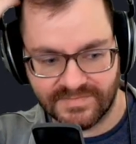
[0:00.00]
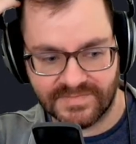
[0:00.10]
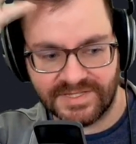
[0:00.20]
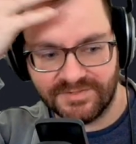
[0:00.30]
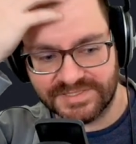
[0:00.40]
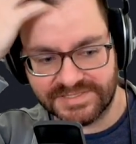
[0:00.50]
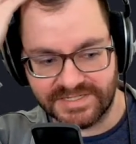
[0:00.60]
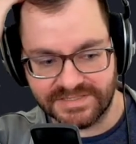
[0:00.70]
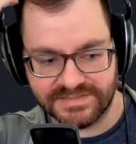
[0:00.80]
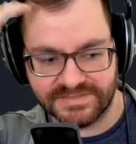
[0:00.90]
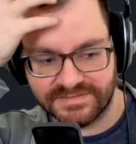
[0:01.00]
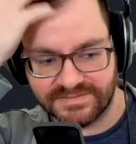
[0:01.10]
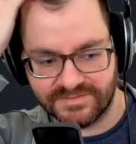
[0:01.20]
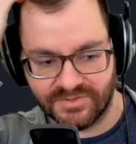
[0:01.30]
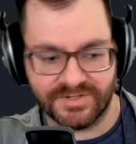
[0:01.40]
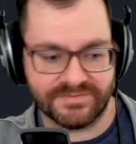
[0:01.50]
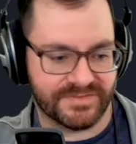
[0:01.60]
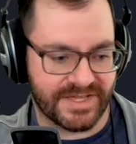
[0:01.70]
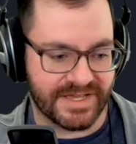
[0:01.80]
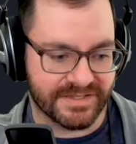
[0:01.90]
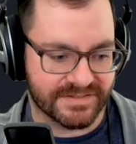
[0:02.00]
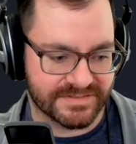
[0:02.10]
He was nice. Or they.